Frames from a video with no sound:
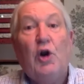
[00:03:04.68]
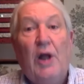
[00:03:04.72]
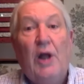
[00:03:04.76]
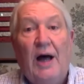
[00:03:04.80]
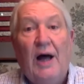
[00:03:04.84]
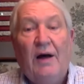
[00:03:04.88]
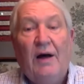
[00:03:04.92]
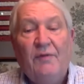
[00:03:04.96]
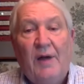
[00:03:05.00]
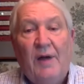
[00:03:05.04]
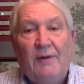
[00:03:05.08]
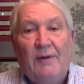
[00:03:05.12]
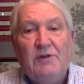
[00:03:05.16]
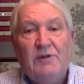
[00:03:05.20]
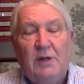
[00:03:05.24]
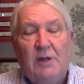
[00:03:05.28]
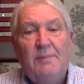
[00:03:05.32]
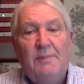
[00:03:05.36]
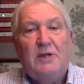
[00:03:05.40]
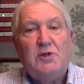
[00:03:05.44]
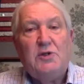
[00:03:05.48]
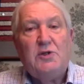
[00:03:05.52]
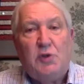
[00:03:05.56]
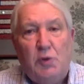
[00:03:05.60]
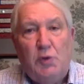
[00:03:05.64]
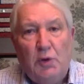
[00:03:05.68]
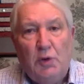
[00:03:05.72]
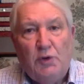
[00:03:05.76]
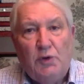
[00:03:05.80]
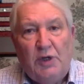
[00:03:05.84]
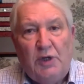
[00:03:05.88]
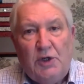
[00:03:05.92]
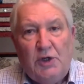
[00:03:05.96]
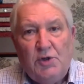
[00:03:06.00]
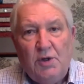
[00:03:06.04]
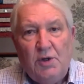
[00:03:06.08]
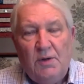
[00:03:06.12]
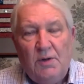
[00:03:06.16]
I was going to be a school teacher,
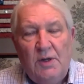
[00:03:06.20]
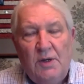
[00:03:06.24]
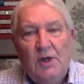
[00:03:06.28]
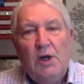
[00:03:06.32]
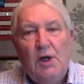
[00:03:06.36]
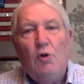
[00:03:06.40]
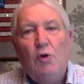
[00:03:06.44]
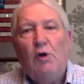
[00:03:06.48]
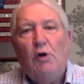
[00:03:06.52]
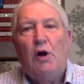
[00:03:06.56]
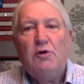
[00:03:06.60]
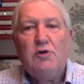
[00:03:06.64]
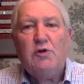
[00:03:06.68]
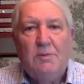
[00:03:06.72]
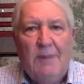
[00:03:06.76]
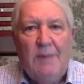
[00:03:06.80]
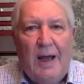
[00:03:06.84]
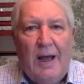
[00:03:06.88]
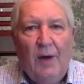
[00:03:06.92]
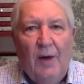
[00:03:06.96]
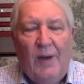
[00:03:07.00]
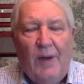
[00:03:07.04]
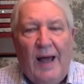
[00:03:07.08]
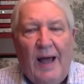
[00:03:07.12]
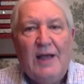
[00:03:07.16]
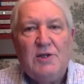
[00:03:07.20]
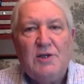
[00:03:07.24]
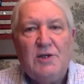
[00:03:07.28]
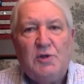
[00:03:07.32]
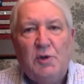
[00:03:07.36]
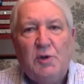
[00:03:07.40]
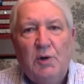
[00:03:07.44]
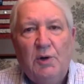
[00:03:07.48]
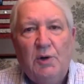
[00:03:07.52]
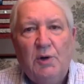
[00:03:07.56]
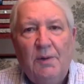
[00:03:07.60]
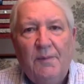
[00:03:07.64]
go coach at my old high school.